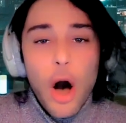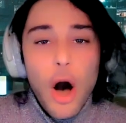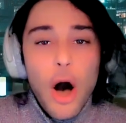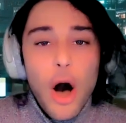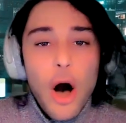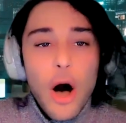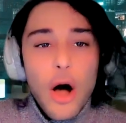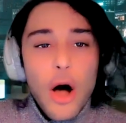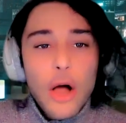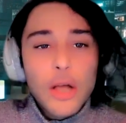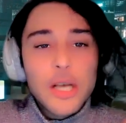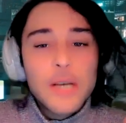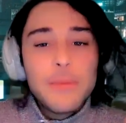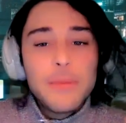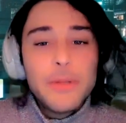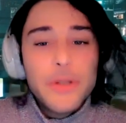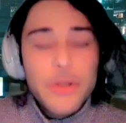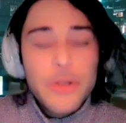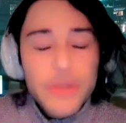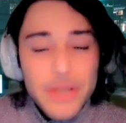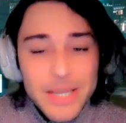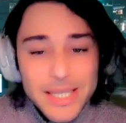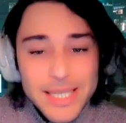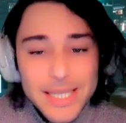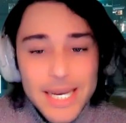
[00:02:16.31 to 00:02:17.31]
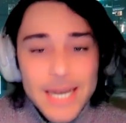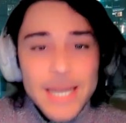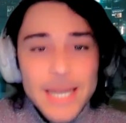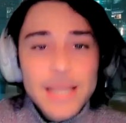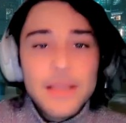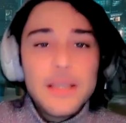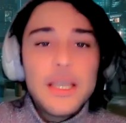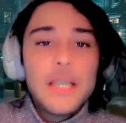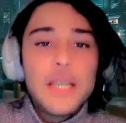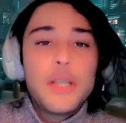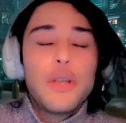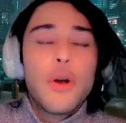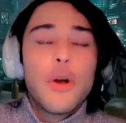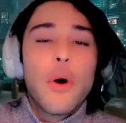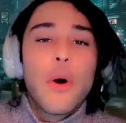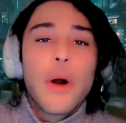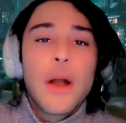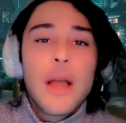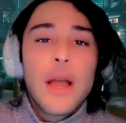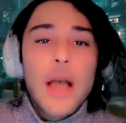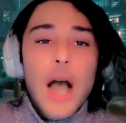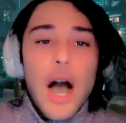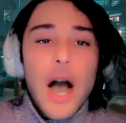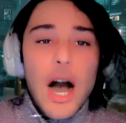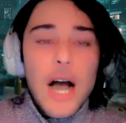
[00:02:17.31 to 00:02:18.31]
All communities need
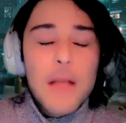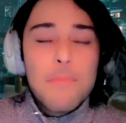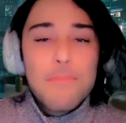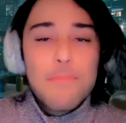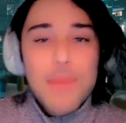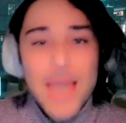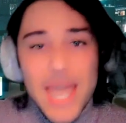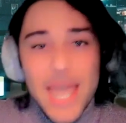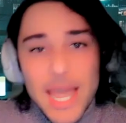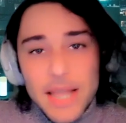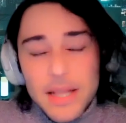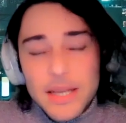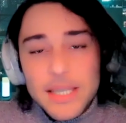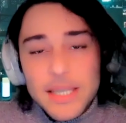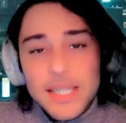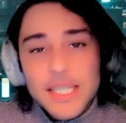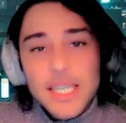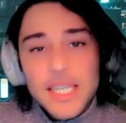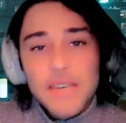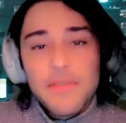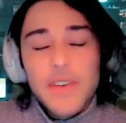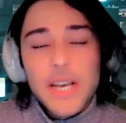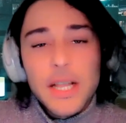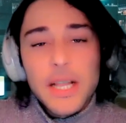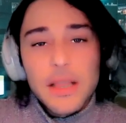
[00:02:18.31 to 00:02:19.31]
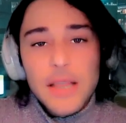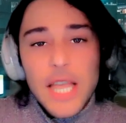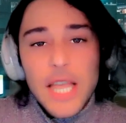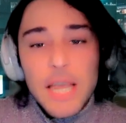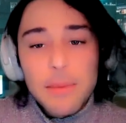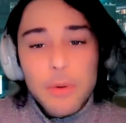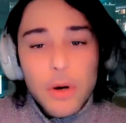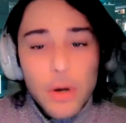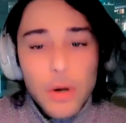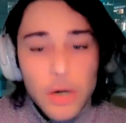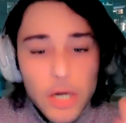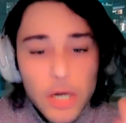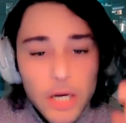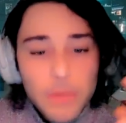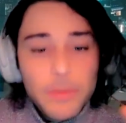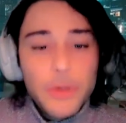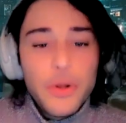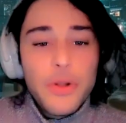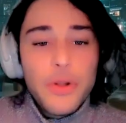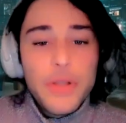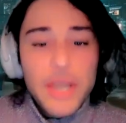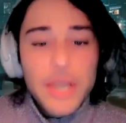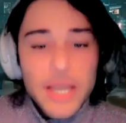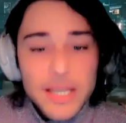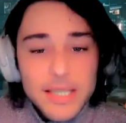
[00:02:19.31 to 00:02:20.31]
your unpaid civic labor.
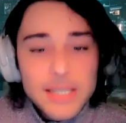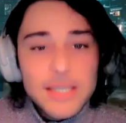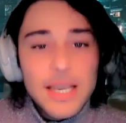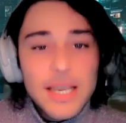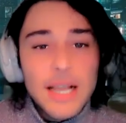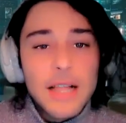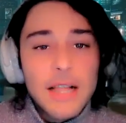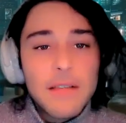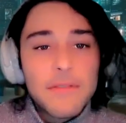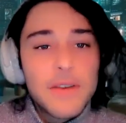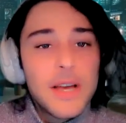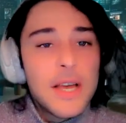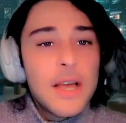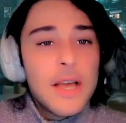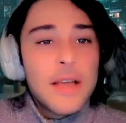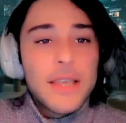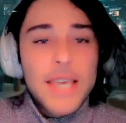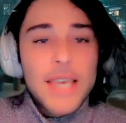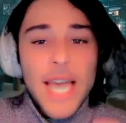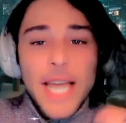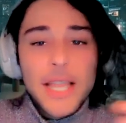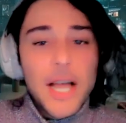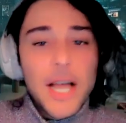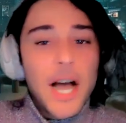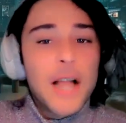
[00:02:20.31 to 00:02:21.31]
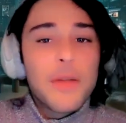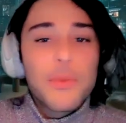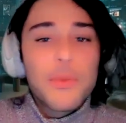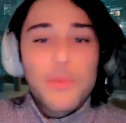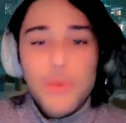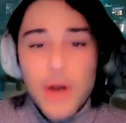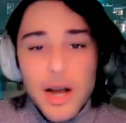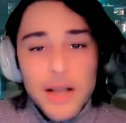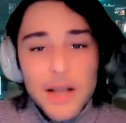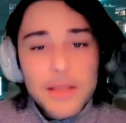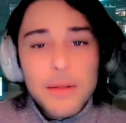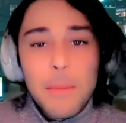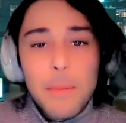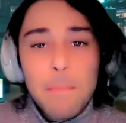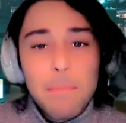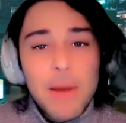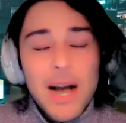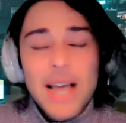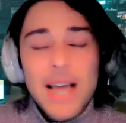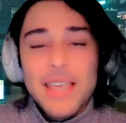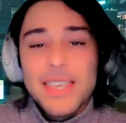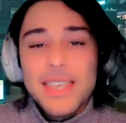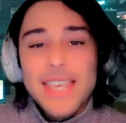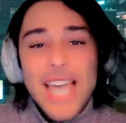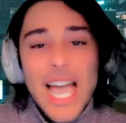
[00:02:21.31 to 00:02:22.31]
Community itself cannot run
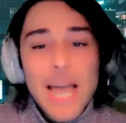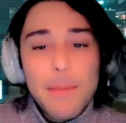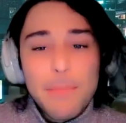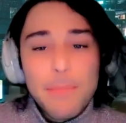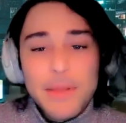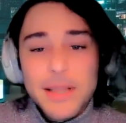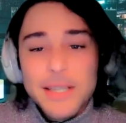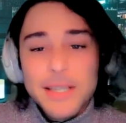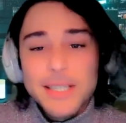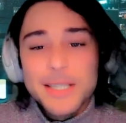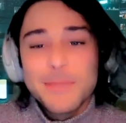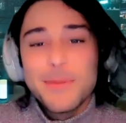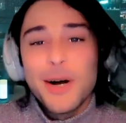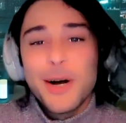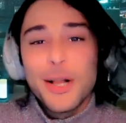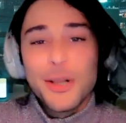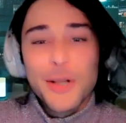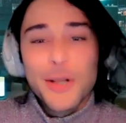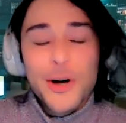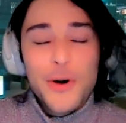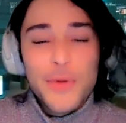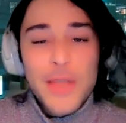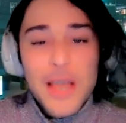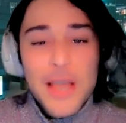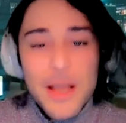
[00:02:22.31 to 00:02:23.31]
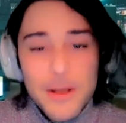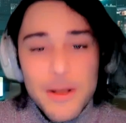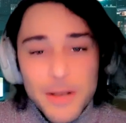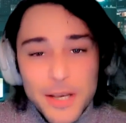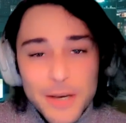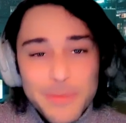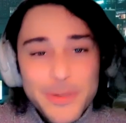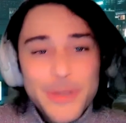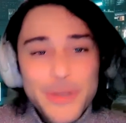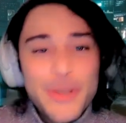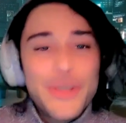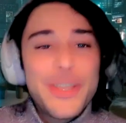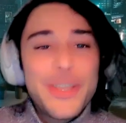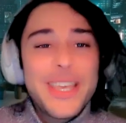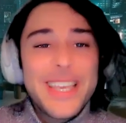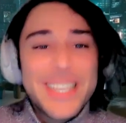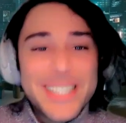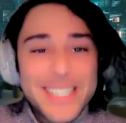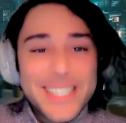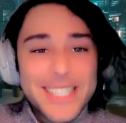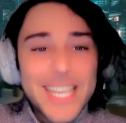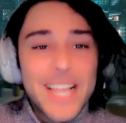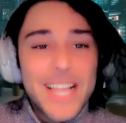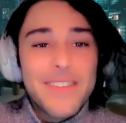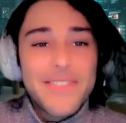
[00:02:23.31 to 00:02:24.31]
by capitalism alone. Community
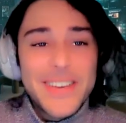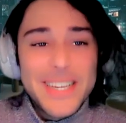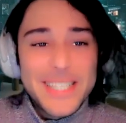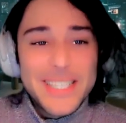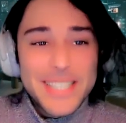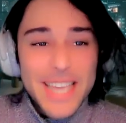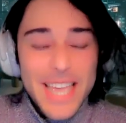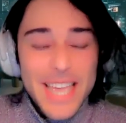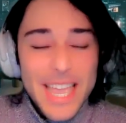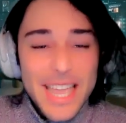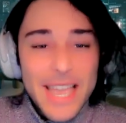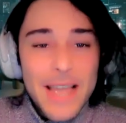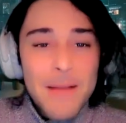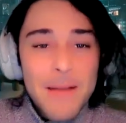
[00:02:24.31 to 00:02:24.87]
itself is